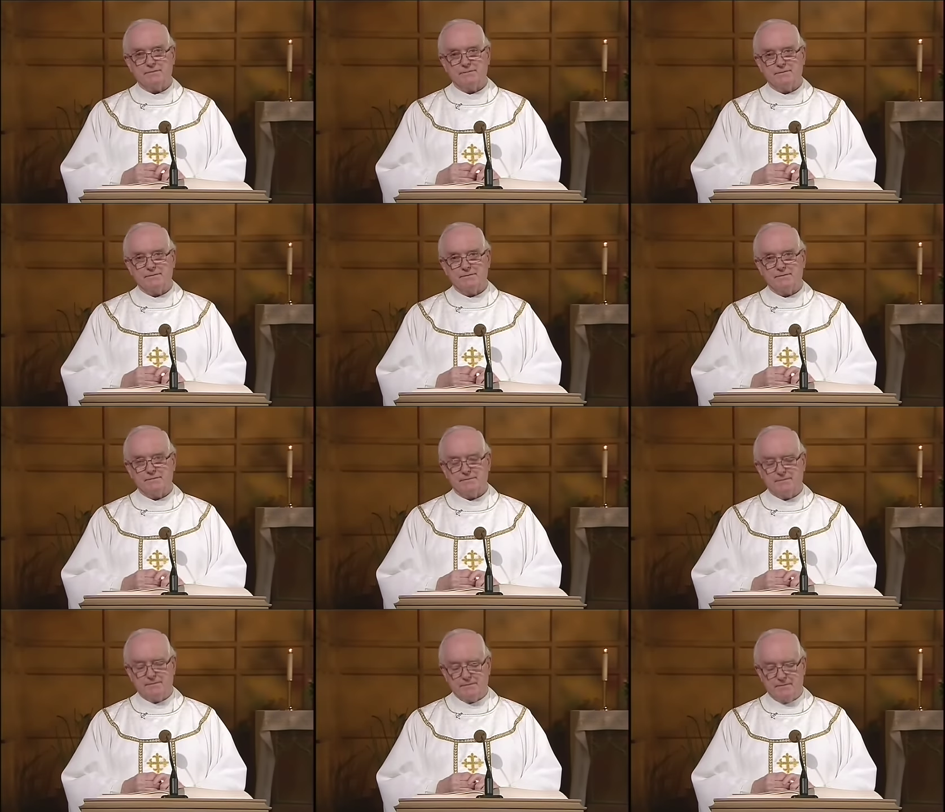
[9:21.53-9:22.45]

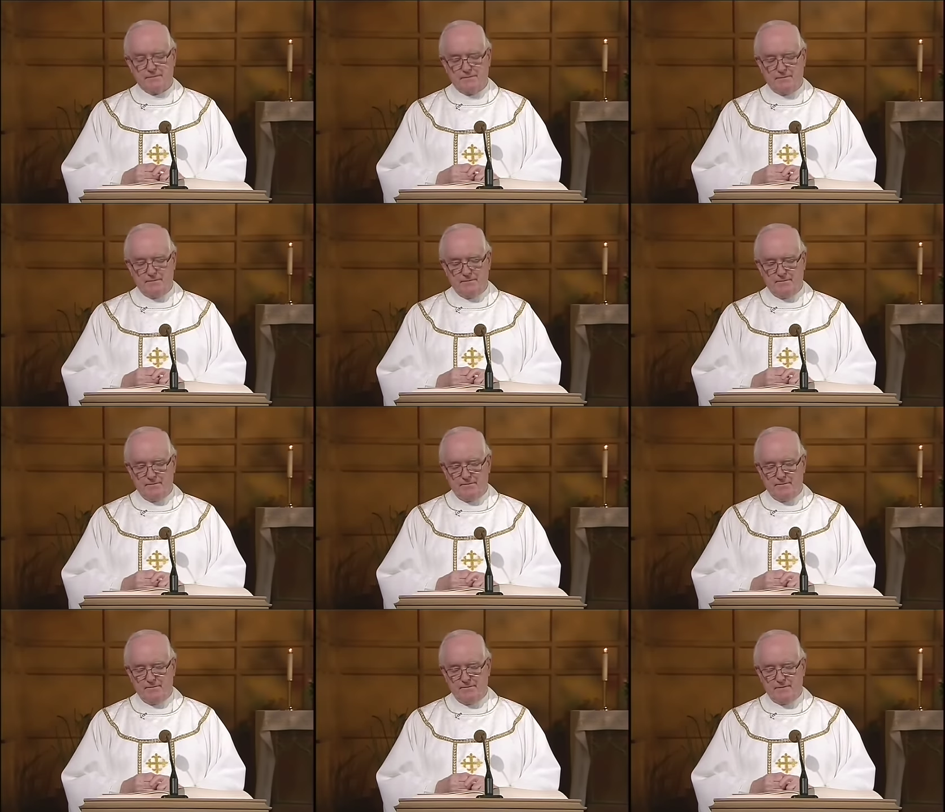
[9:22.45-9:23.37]

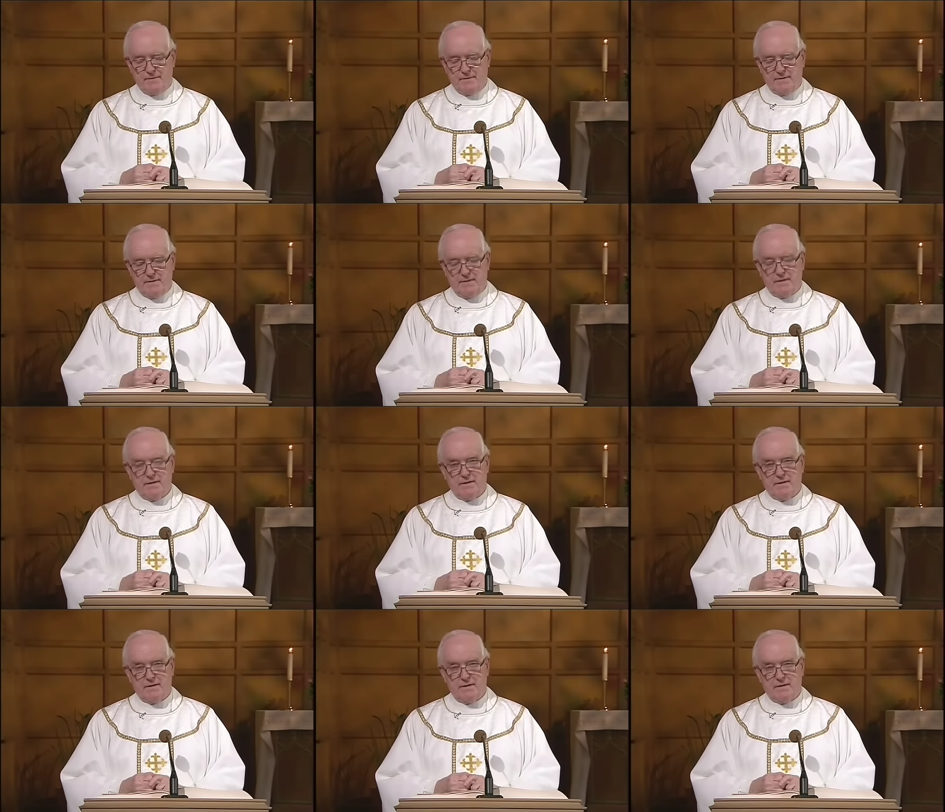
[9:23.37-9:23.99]
Nothing is said.